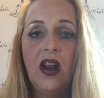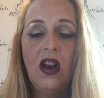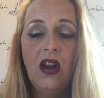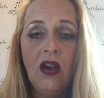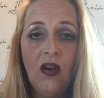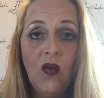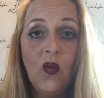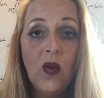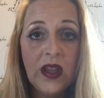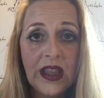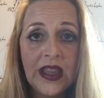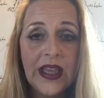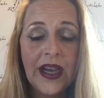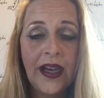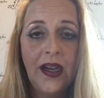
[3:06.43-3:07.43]
Along
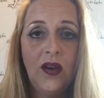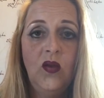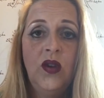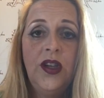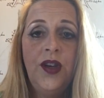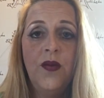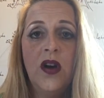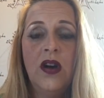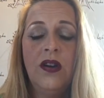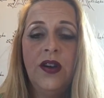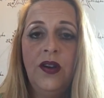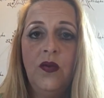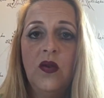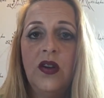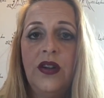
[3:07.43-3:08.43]
with that, what you are
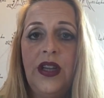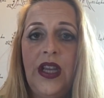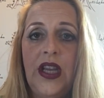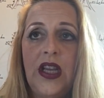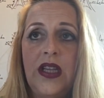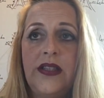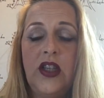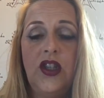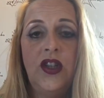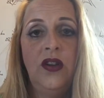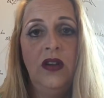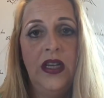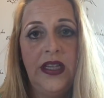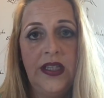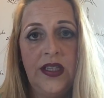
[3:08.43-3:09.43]
going to want is
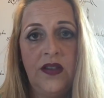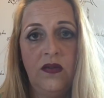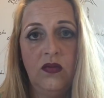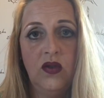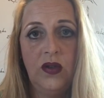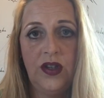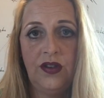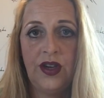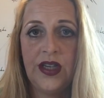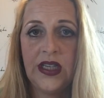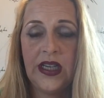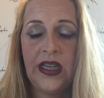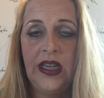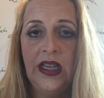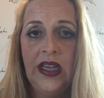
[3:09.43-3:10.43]
2 litres of water a
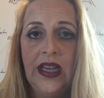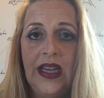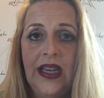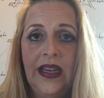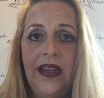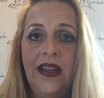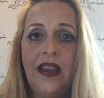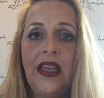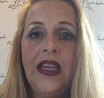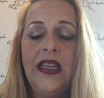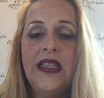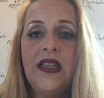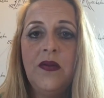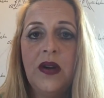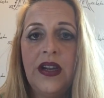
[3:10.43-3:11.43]
day. Now, the
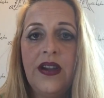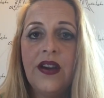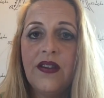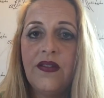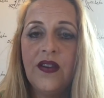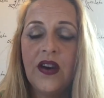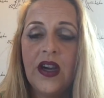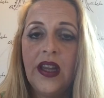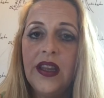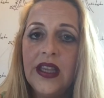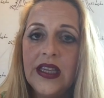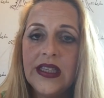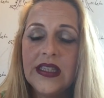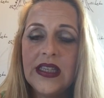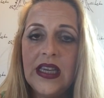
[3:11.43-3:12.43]
easy way I find
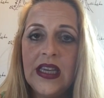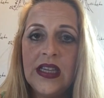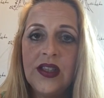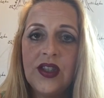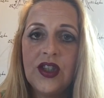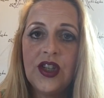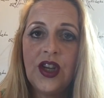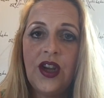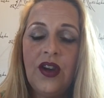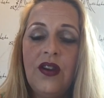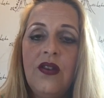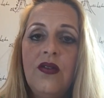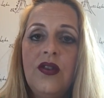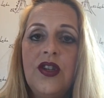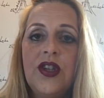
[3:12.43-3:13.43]
this is
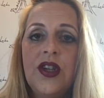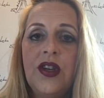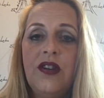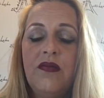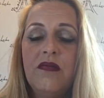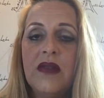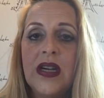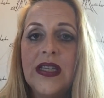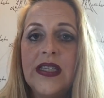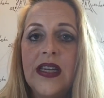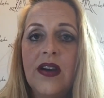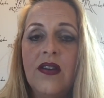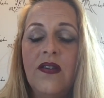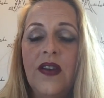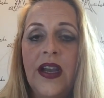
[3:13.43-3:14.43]
to do
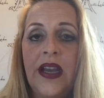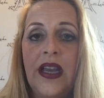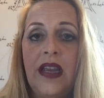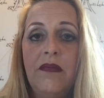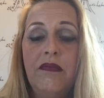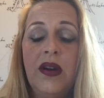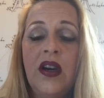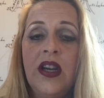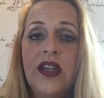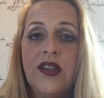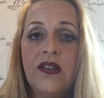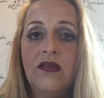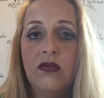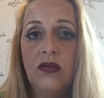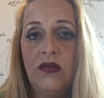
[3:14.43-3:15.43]
myself a
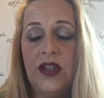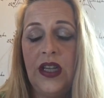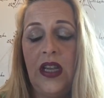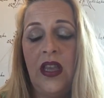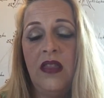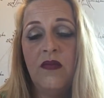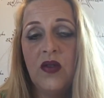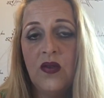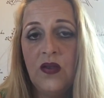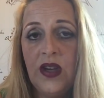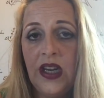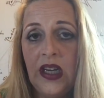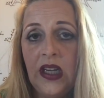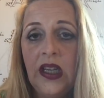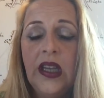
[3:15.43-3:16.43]
pint of water in the
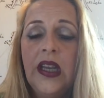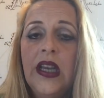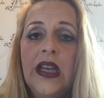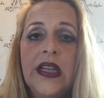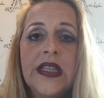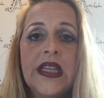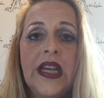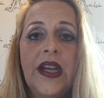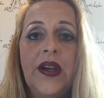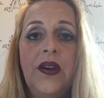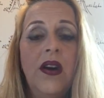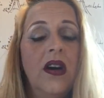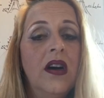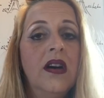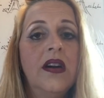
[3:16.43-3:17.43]
morning. So
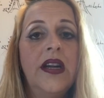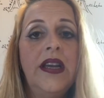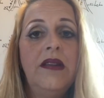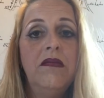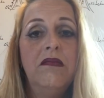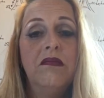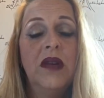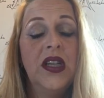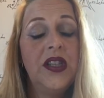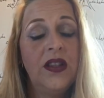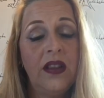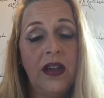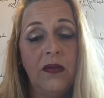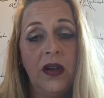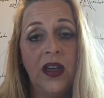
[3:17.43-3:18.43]
I might
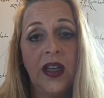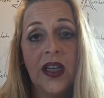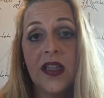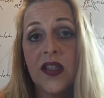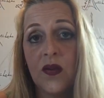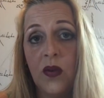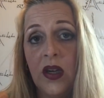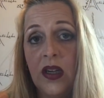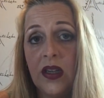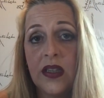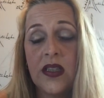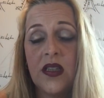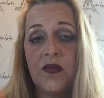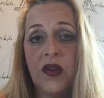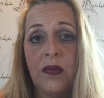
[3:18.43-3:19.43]
do that when I get to work,
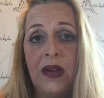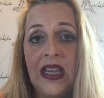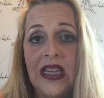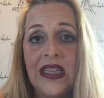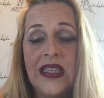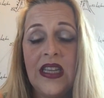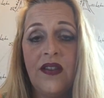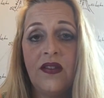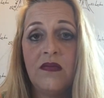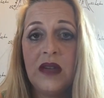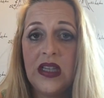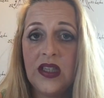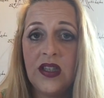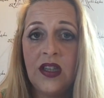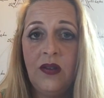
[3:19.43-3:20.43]
because it's probably easier for
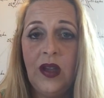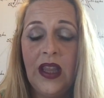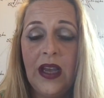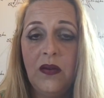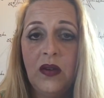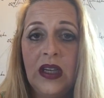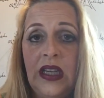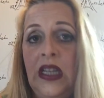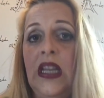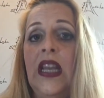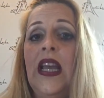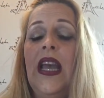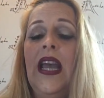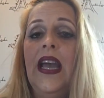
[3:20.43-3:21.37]
me to do it that way.